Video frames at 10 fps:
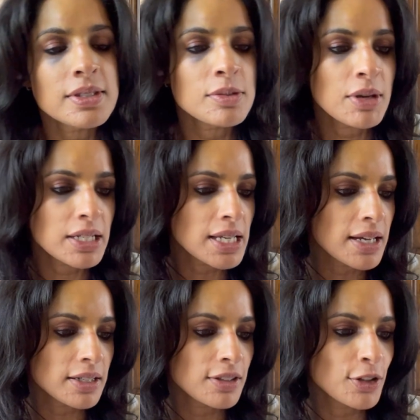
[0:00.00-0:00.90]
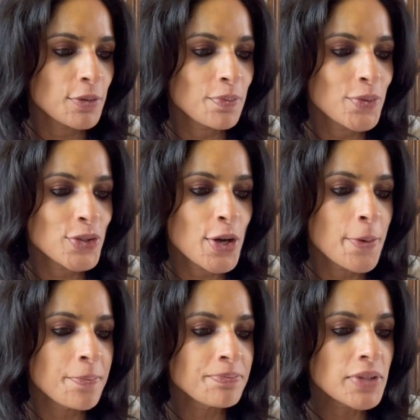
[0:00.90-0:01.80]
spectacular.
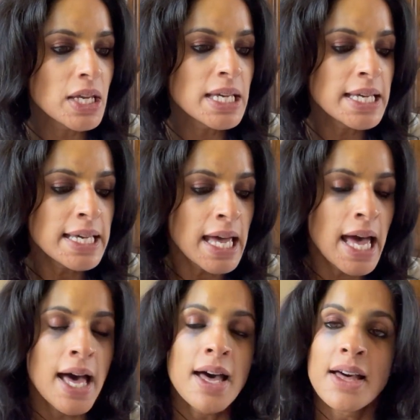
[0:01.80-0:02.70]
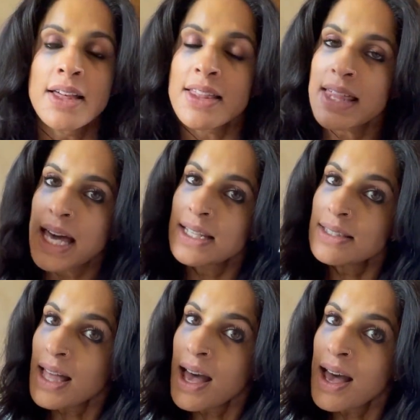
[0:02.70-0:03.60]
So that is
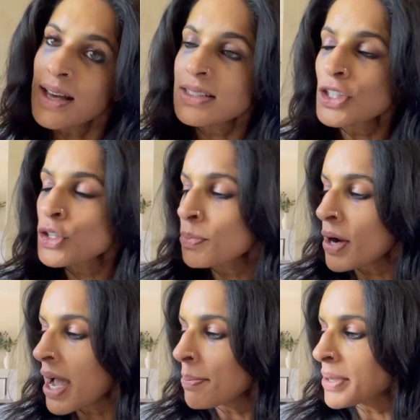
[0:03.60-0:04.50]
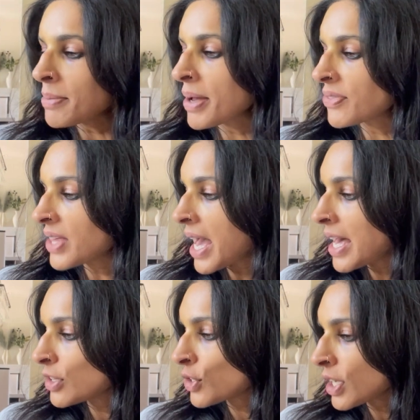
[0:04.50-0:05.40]
that. Super happy about
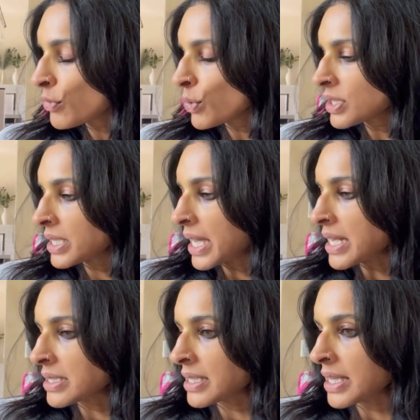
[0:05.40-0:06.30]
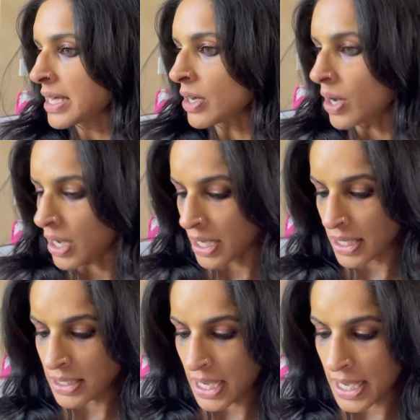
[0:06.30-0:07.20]
that. Looking forward to casting that
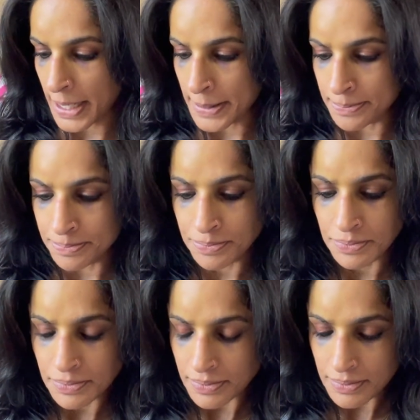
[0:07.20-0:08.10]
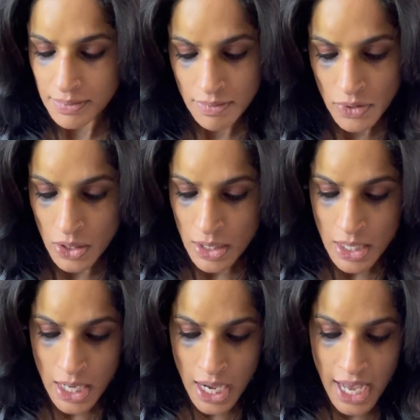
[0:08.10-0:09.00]
on.
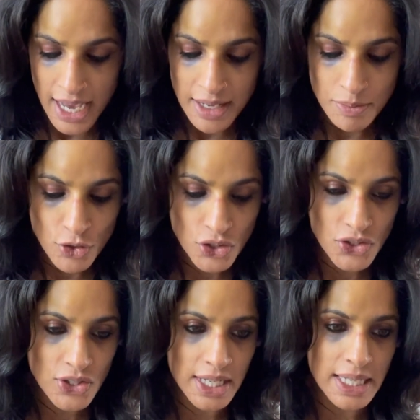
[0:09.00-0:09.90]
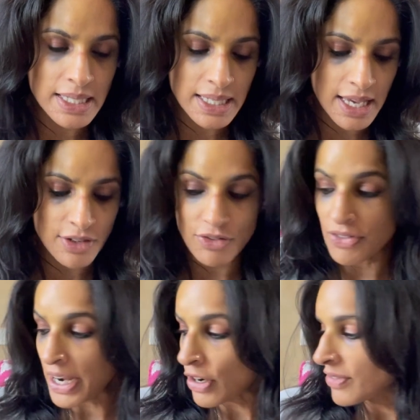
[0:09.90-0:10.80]
I am just, like I said,
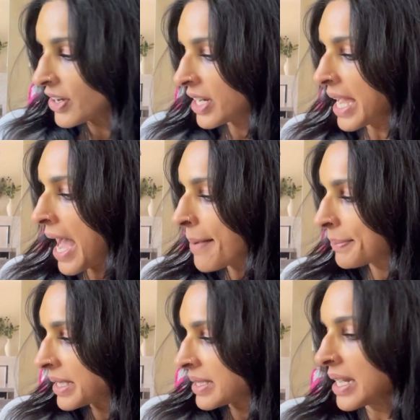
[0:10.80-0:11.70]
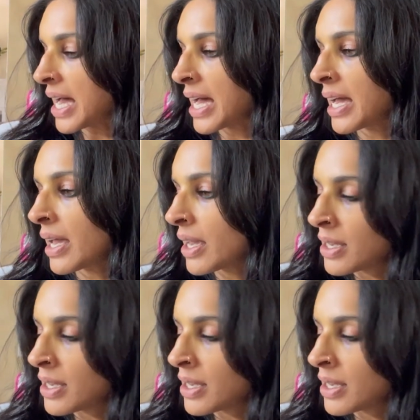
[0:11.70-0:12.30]
very, very happy that I